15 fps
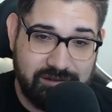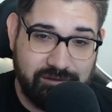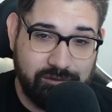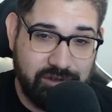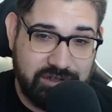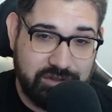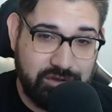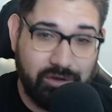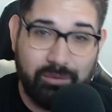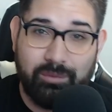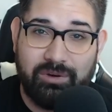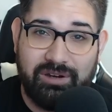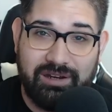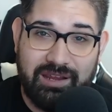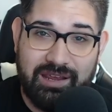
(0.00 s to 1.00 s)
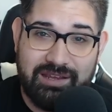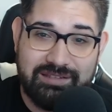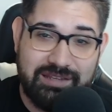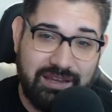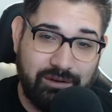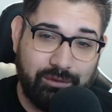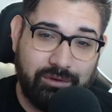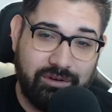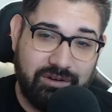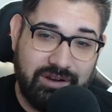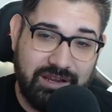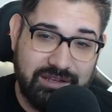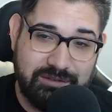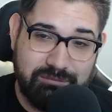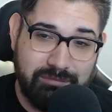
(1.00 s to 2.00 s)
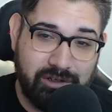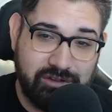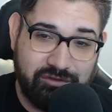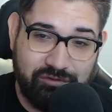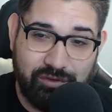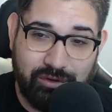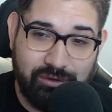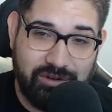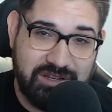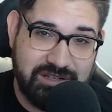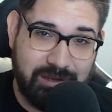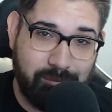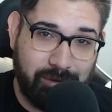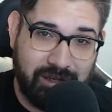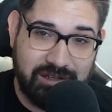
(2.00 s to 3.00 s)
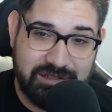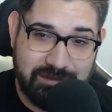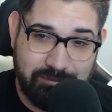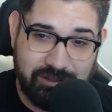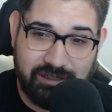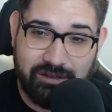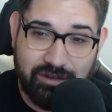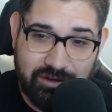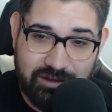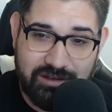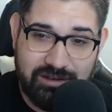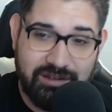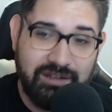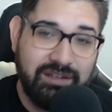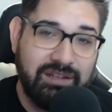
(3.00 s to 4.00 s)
which, don't worry guys, I ordered as much food as I possibly could